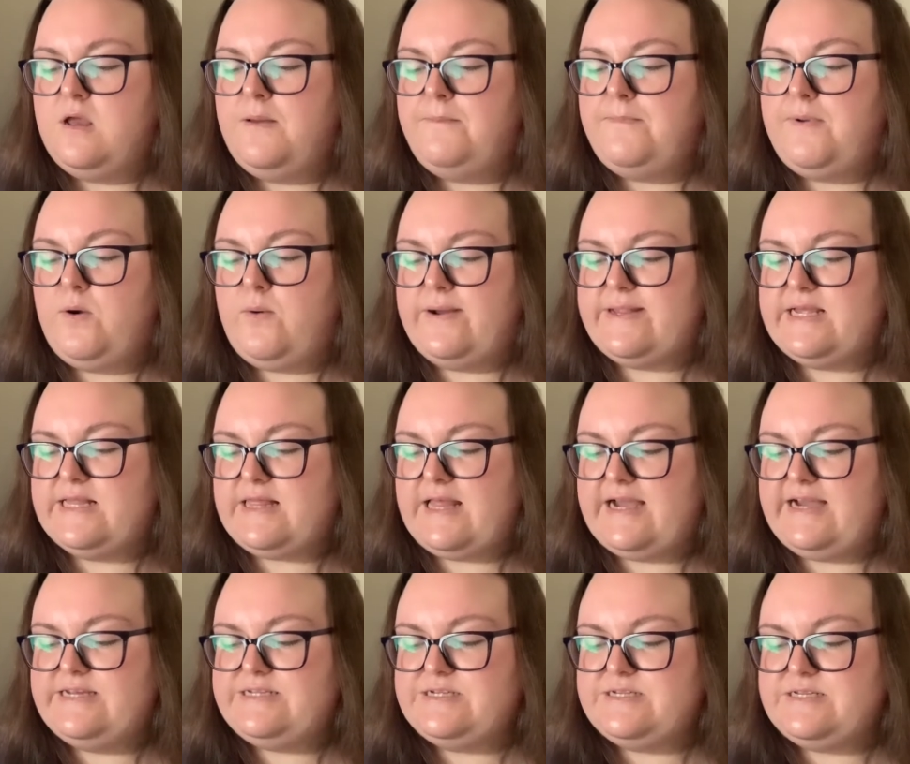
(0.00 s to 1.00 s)
But when
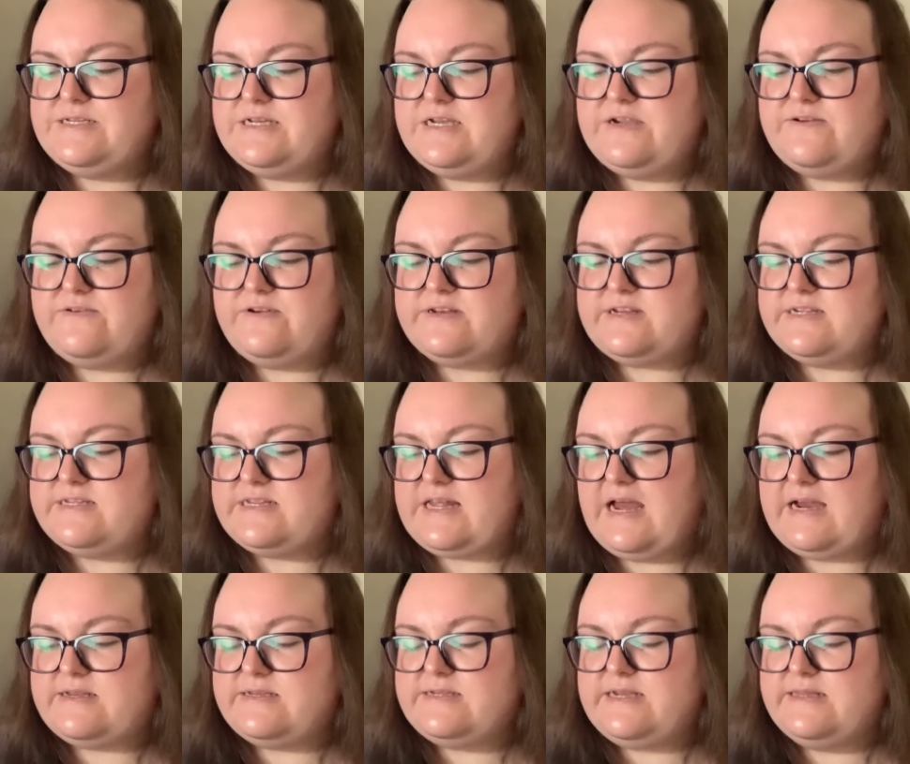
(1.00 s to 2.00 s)
Eliza's secret is
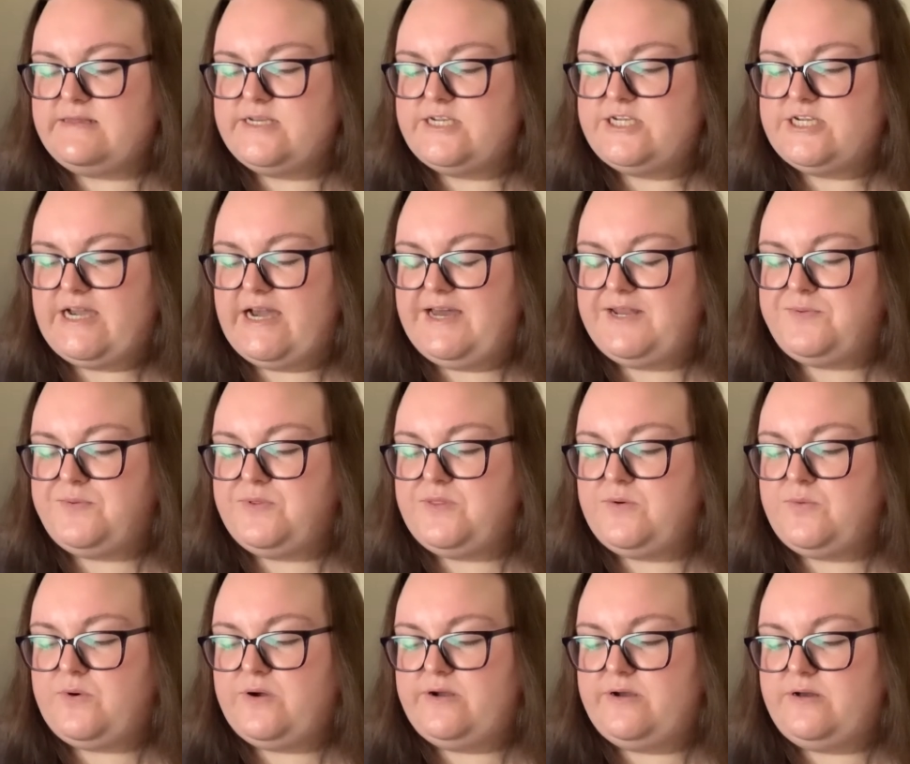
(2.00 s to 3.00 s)
accidentally shared with the
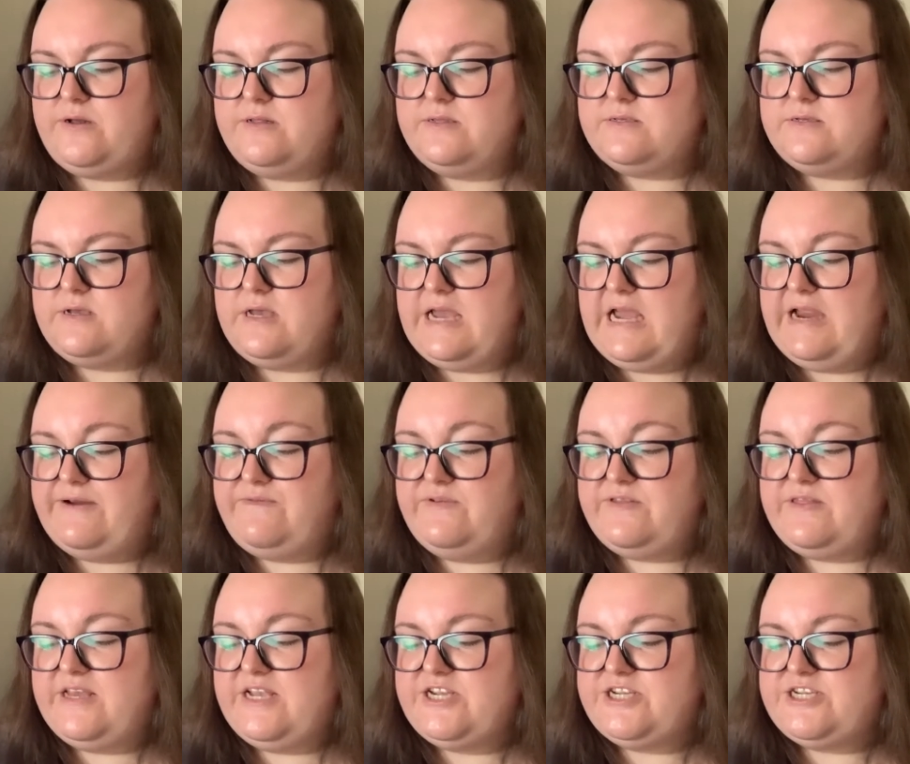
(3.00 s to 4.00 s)
world,
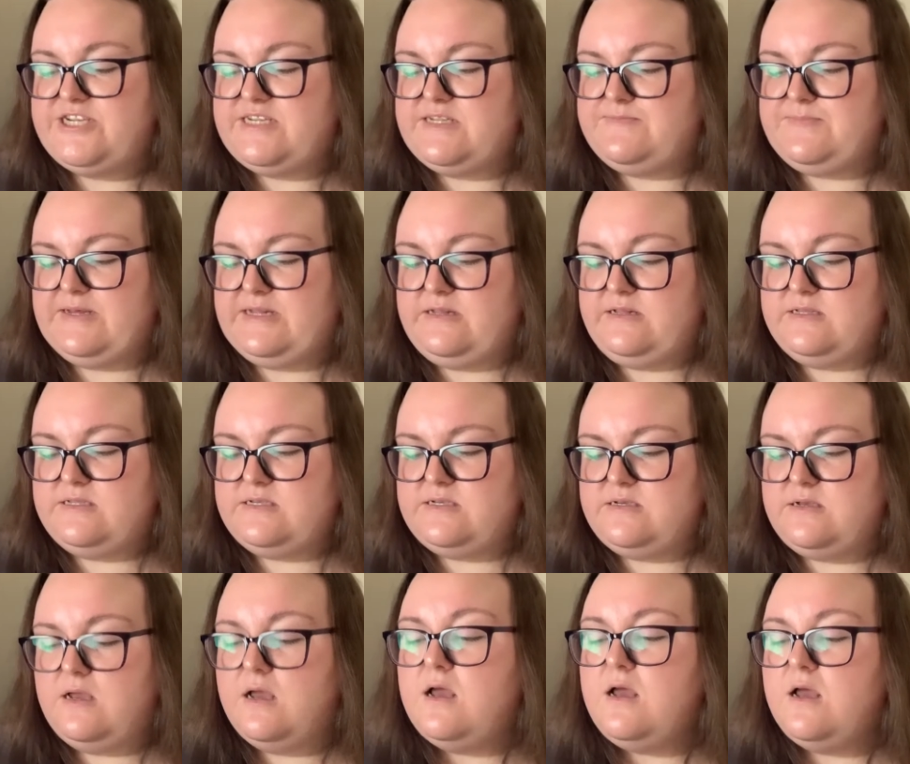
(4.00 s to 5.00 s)
everything she's built,
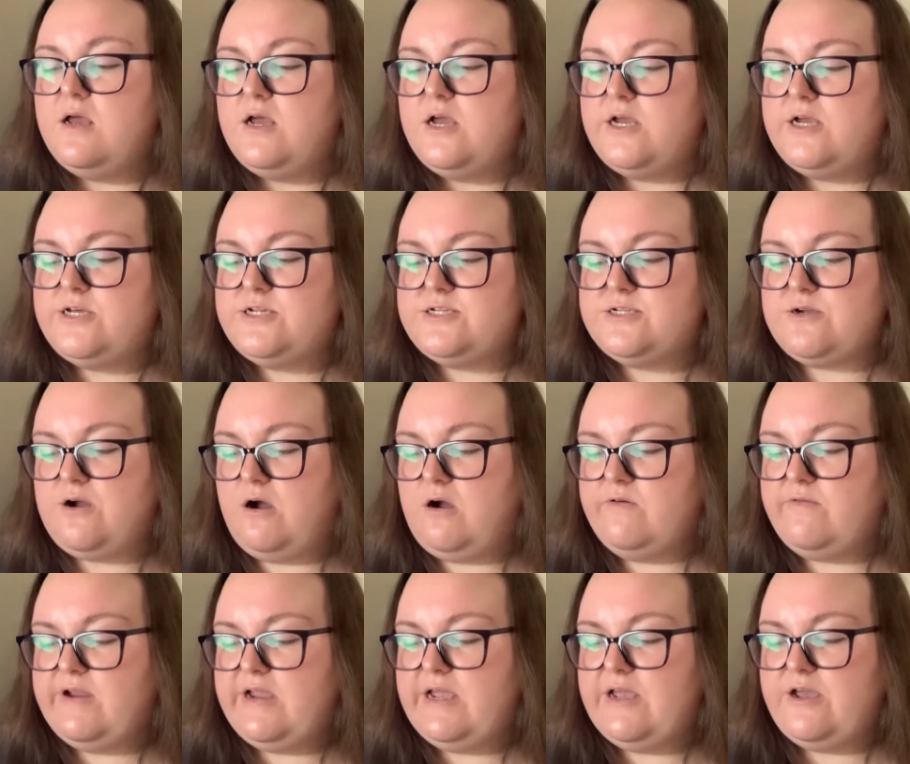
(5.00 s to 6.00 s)
her
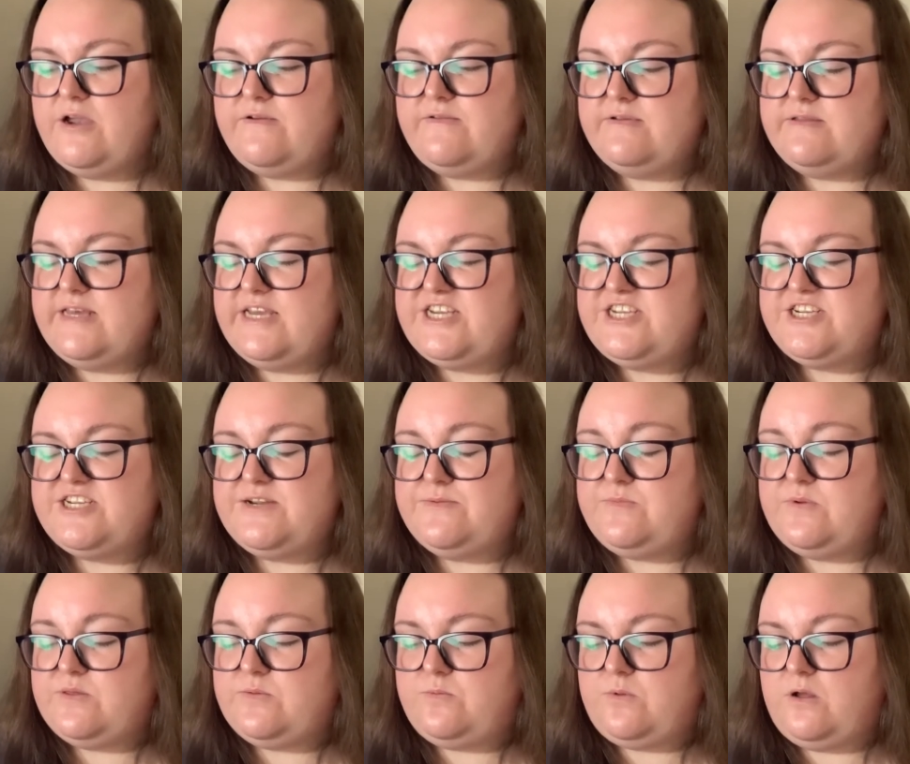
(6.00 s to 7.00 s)
story, her relationship
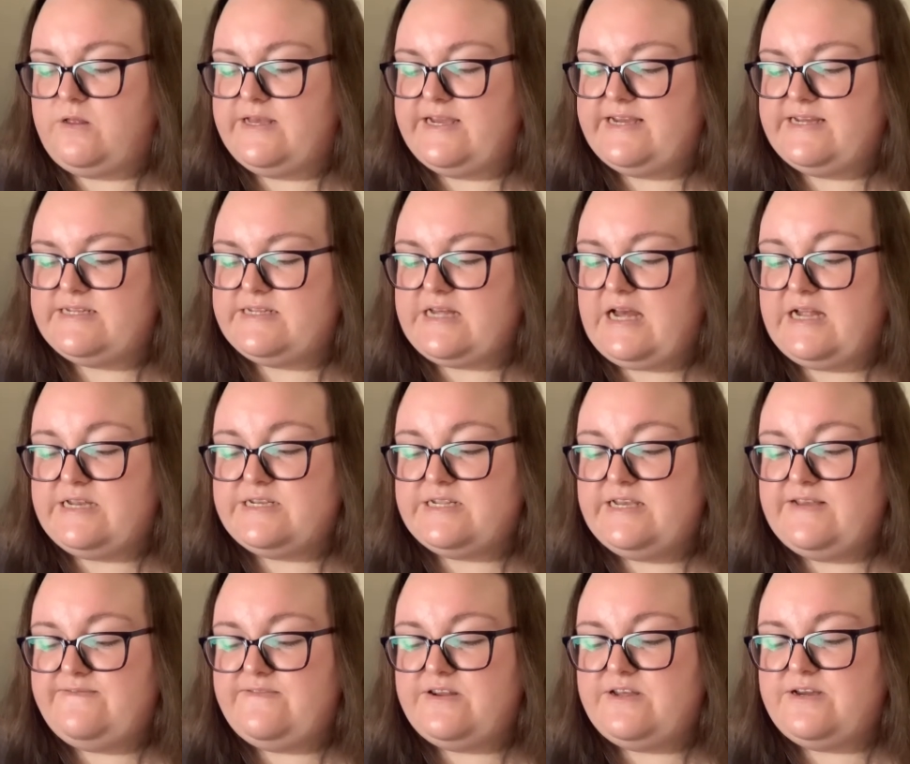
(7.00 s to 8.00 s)
with Wallace, and
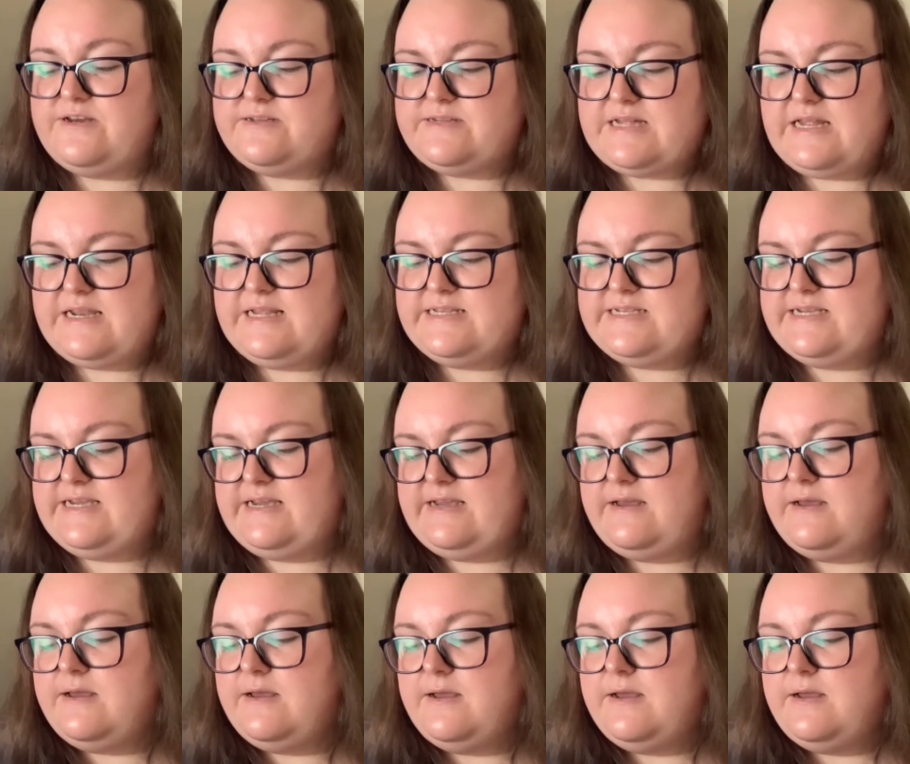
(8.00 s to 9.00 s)
even her sanity
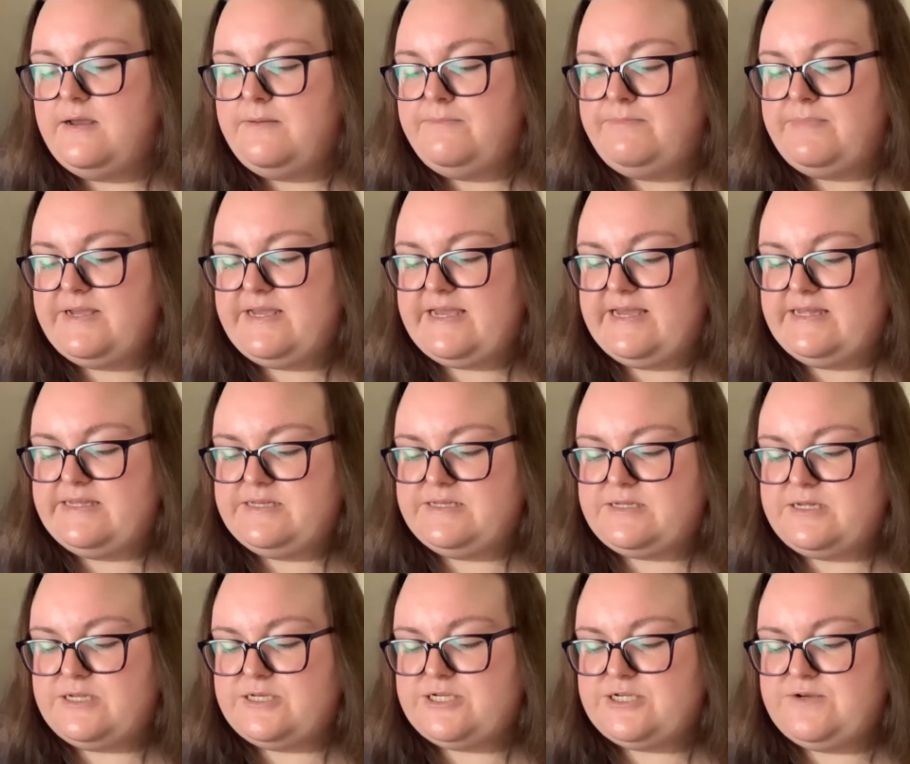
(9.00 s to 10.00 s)
begins
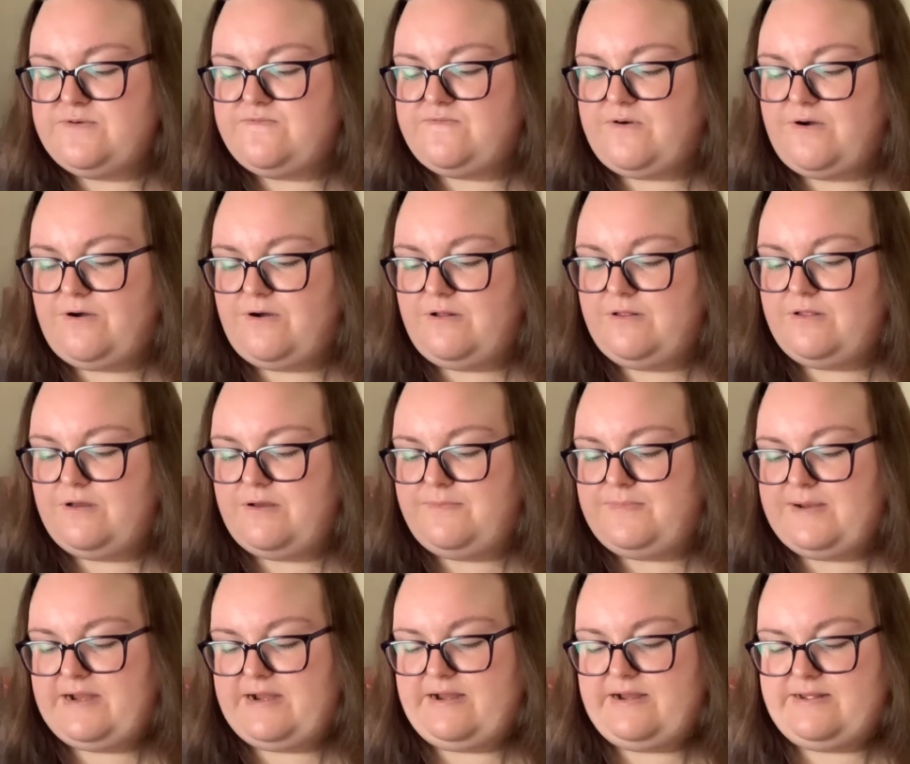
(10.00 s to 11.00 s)
to fall
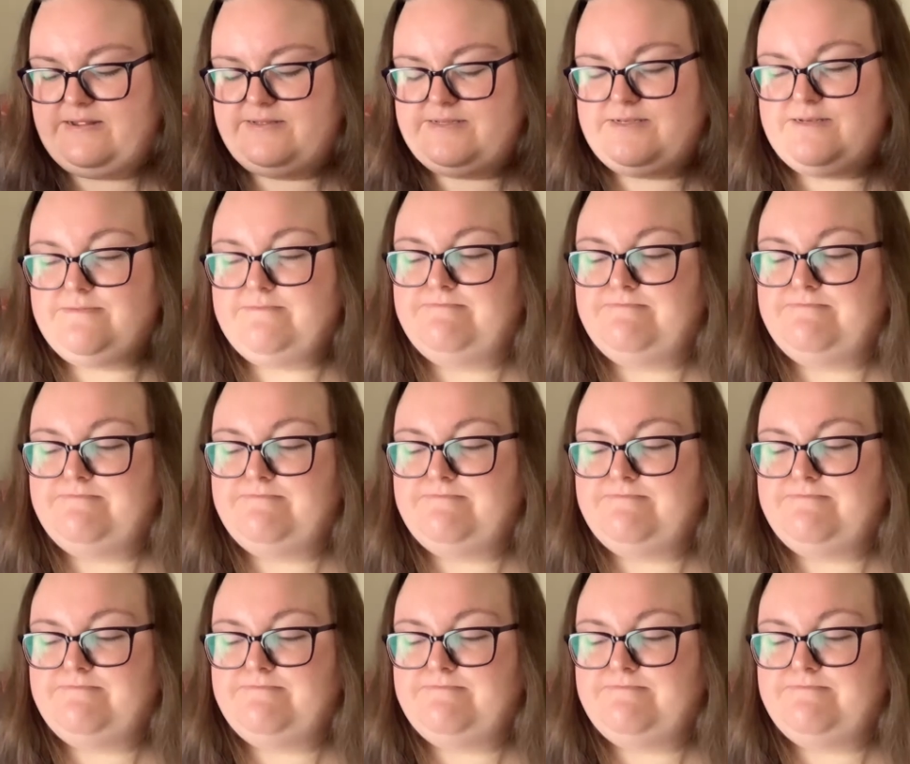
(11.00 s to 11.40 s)
apart.